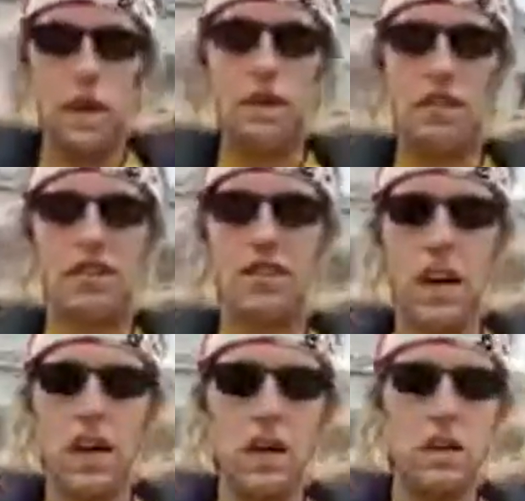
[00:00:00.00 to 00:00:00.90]
has
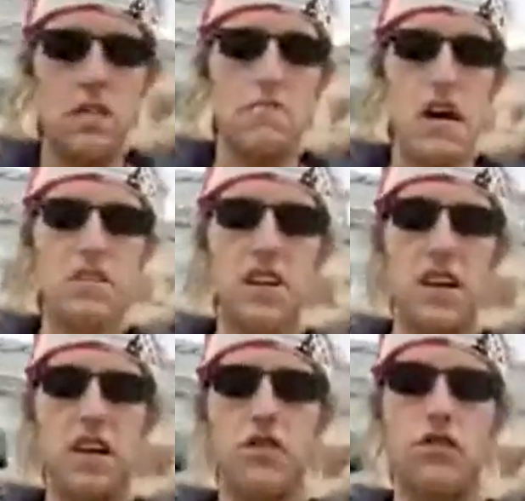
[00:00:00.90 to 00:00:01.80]
excited domestic
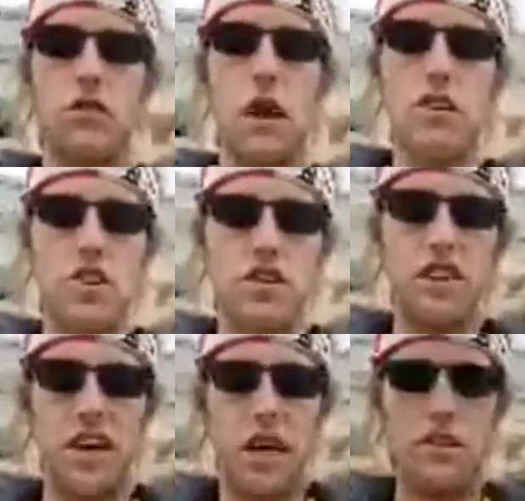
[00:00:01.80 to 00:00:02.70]
insurrections
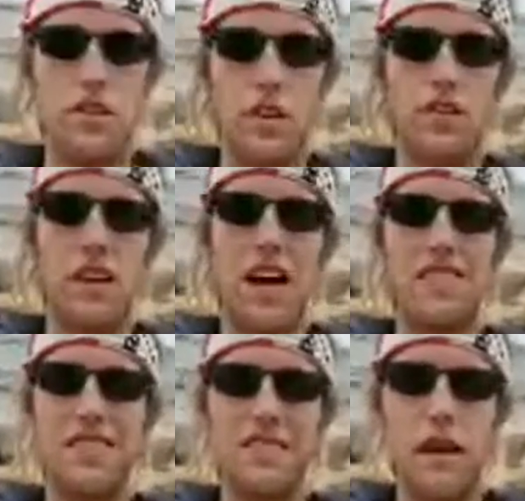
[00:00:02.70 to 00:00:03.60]
against us and has
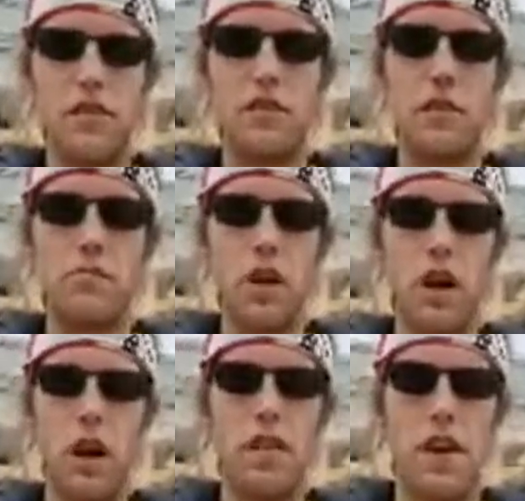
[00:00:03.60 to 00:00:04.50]
endeavored to bring
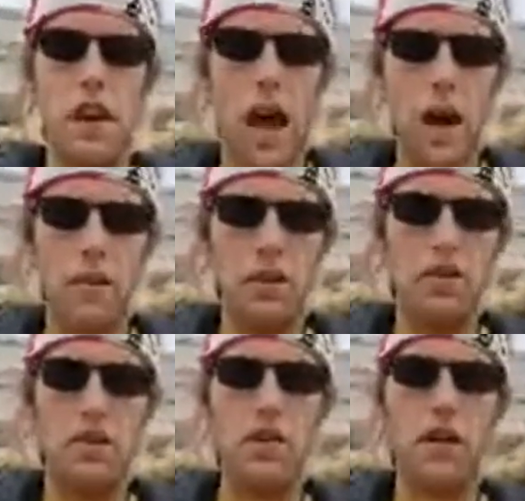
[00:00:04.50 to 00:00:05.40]
on the
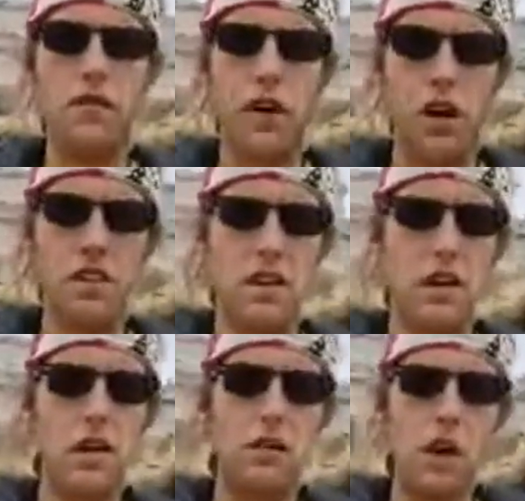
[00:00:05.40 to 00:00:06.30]
inhabitants of our
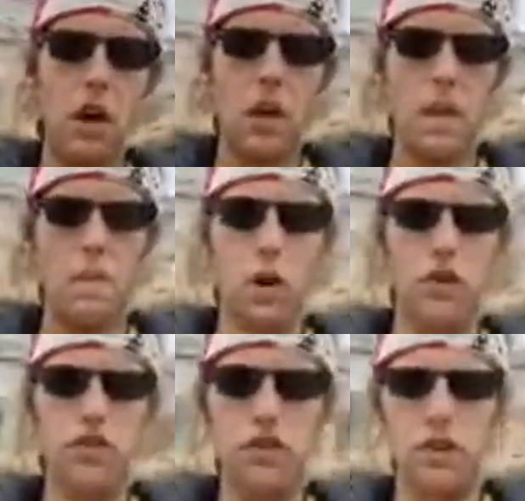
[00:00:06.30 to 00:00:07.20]
frontiers, the
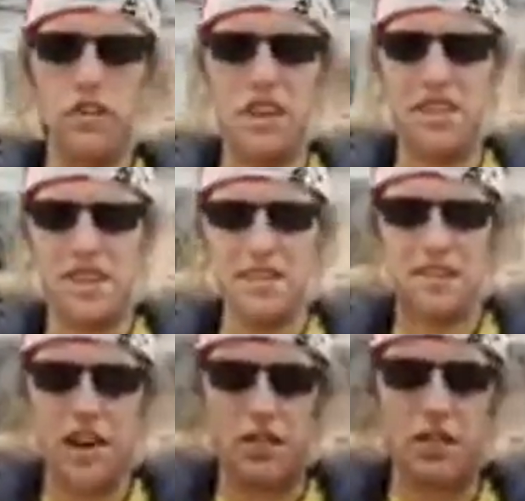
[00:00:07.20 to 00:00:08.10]
merciless Indian
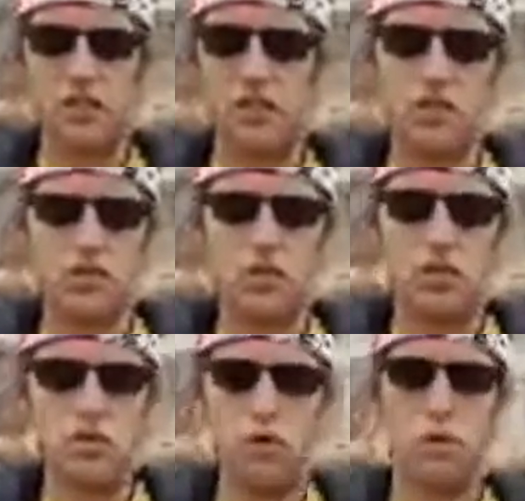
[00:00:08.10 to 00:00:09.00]
savages who
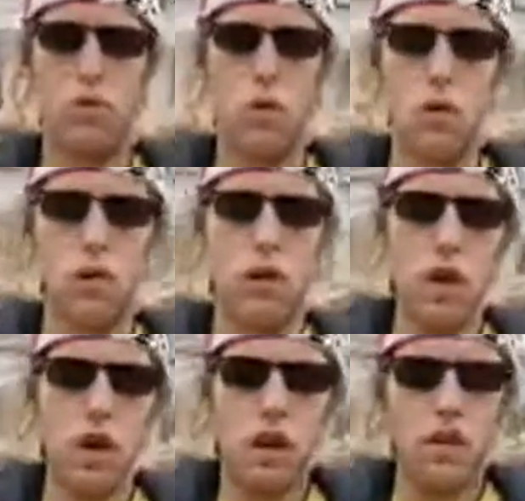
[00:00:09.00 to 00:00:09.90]
known
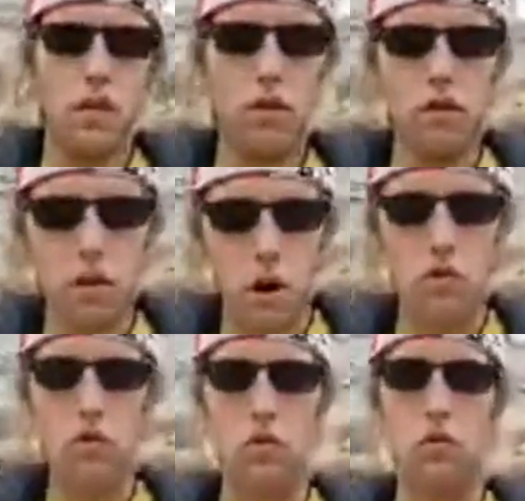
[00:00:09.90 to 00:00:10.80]

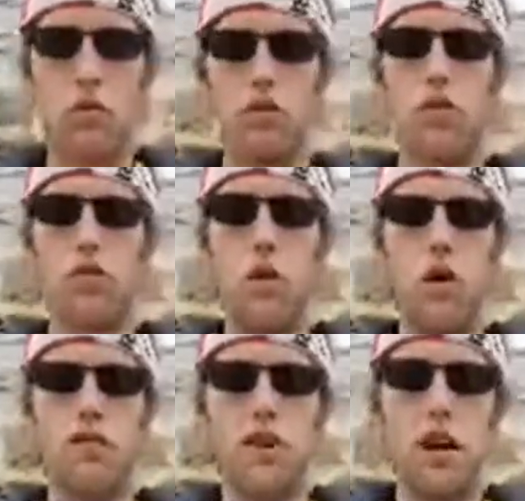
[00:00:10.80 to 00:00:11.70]
the rules of
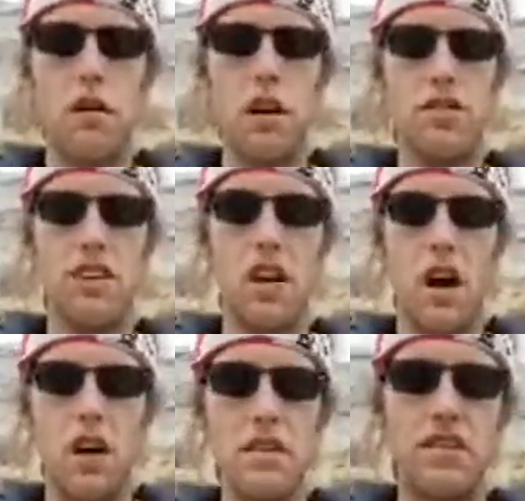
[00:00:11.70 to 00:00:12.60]
warfare is an
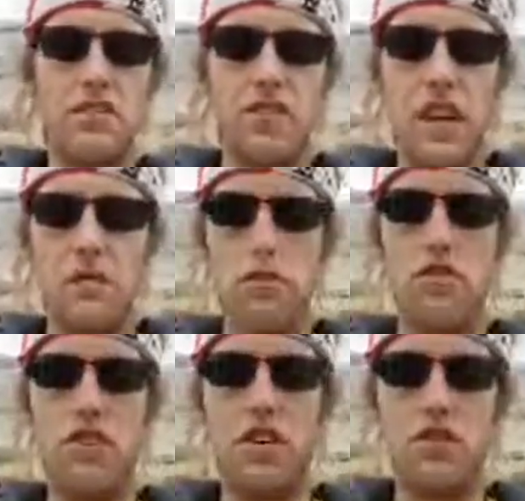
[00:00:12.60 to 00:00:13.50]

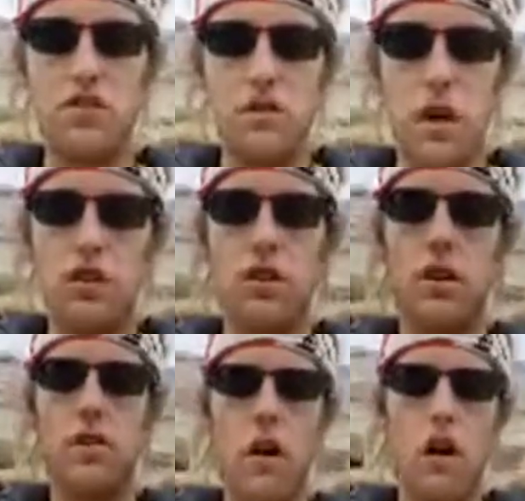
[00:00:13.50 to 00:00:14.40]
undistinguished destruction
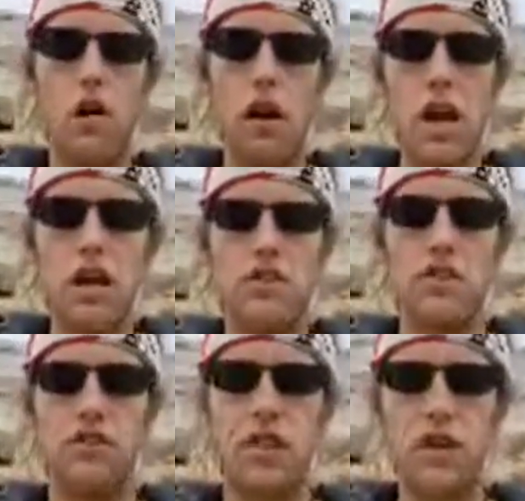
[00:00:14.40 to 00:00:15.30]
of all ages,
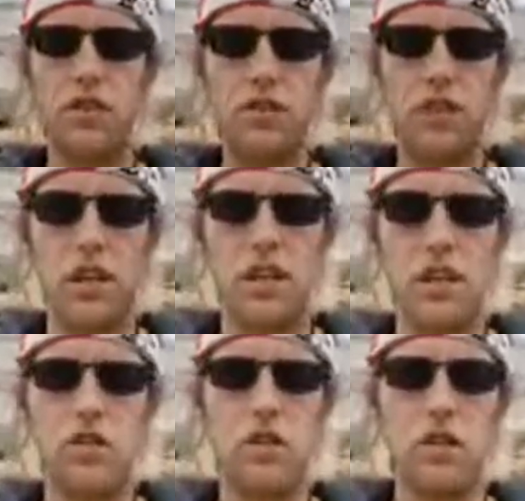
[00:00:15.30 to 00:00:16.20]
sexes, and
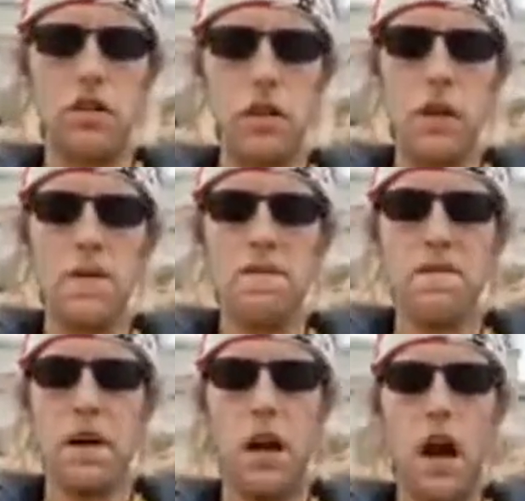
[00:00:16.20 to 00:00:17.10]
conditions.
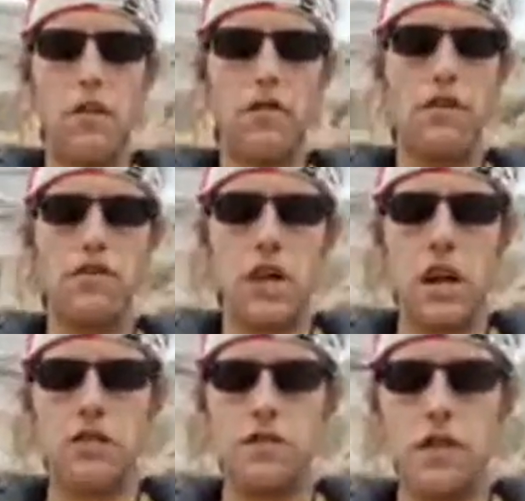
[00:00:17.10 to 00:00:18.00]
In every
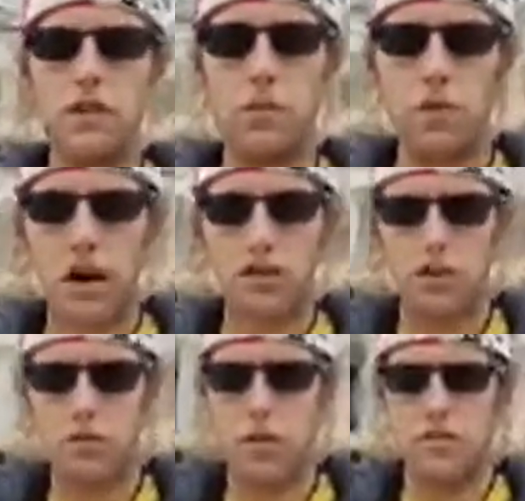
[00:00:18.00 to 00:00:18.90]
stage of these
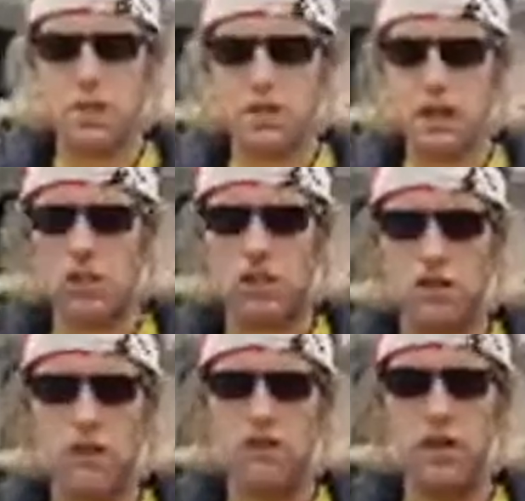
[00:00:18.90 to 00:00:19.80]
oppressions, we have petitioned
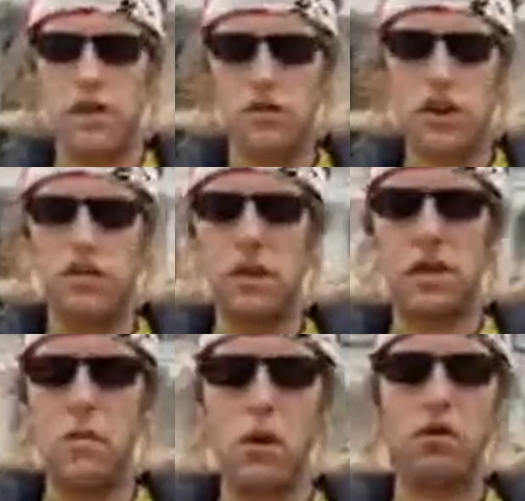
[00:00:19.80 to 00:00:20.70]
for redress in the
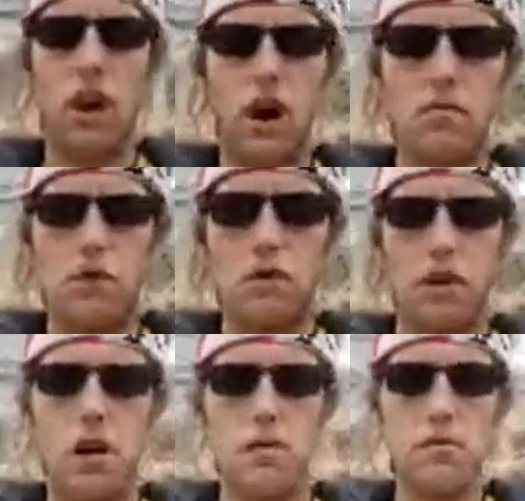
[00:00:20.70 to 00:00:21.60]
most humble
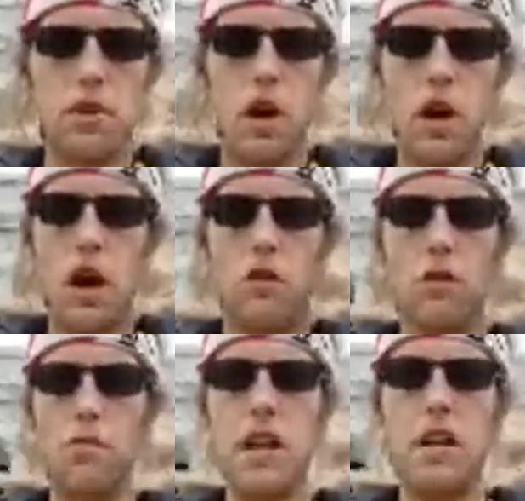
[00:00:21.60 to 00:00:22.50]
terms. Our
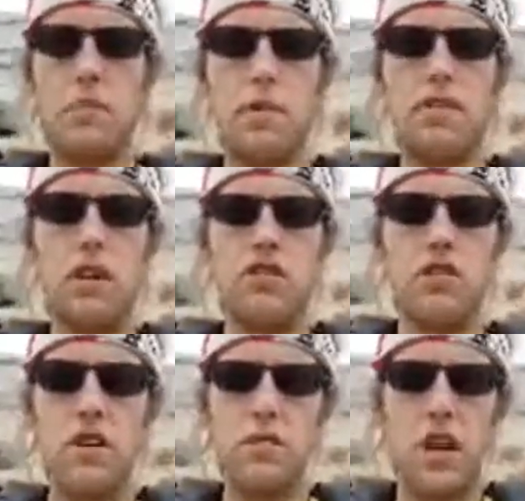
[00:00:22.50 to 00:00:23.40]
repeated
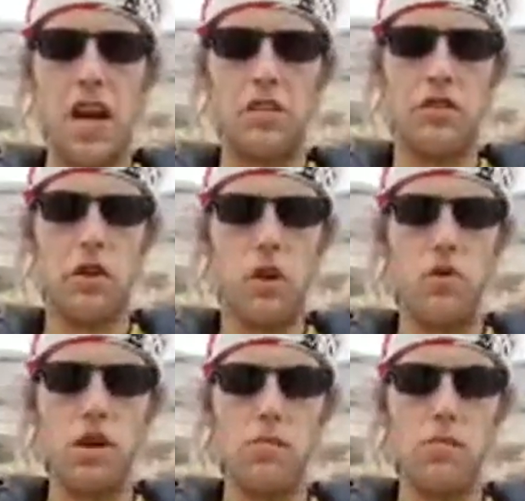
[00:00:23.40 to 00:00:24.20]
petitions have been answered only